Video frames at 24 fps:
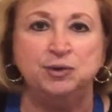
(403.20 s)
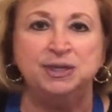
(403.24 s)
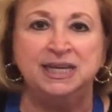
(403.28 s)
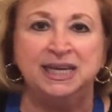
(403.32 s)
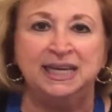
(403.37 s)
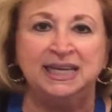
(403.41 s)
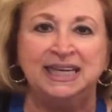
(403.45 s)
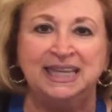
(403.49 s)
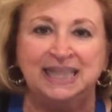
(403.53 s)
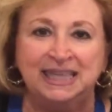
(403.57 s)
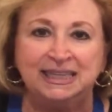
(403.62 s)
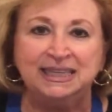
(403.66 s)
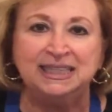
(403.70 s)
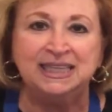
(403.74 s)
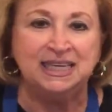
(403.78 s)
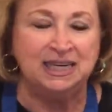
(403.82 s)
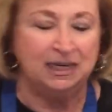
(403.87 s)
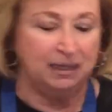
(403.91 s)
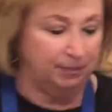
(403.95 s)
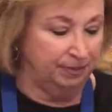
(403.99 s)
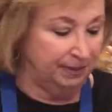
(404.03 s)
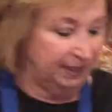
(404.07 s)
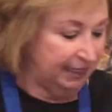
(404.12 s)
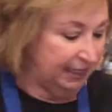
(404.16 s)
get in the
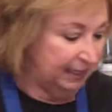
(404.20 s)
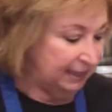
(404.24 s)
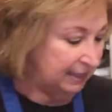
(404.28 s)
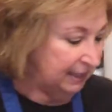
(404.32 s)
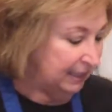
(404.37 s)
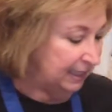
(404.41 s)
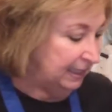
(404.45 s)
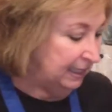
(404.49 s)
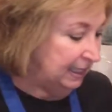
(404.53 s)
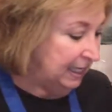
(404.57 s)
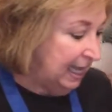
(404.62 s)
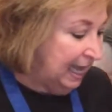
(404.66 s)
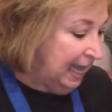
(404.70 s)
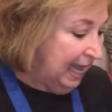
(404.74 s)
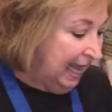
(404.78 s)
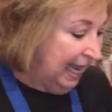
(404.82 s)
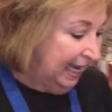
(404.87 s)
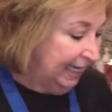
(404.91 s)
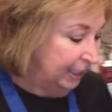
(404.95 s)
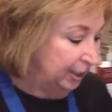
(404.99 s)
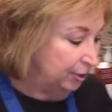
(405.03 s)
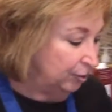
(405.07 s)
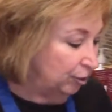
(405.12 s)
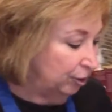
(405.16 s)
cupcake tin.
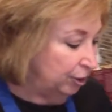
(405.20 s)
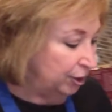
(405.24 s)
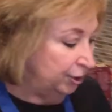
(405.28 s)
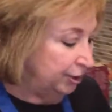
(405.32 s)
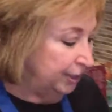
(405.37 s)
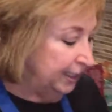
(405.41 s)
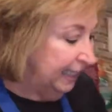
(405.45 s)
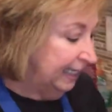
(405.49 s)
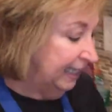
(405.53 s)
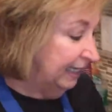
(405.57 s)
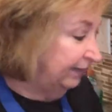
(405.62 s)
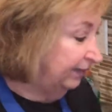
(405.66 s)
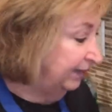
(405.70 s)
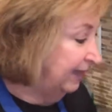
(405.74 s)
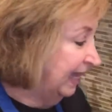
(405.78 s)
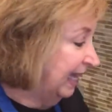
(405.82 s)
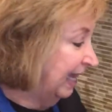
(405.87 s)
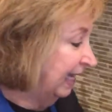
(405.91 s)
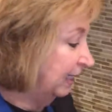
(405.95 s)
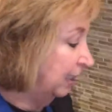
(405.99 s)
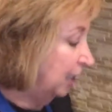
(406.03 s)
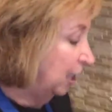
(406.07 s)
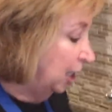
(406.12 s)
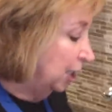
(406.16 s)
And in order to get
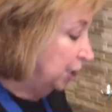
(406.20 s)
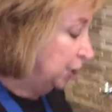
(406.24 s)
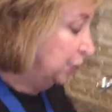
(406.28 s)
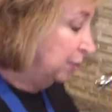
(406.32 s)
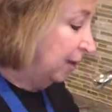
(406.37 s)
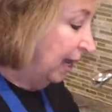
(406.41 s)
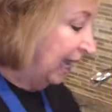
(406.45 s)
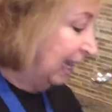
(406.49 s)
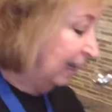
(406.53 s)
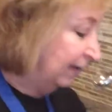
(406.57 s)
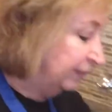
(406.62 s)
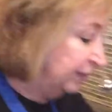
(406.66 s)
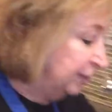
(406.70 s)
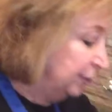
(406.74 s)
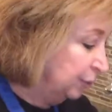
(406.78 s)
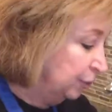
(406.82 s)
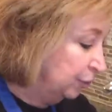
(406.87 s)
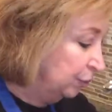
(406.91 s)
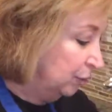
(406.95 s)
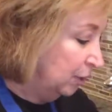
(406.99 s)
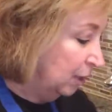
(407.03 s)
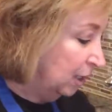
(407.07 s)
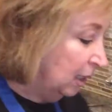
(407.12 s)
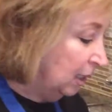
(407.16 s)
that, you have to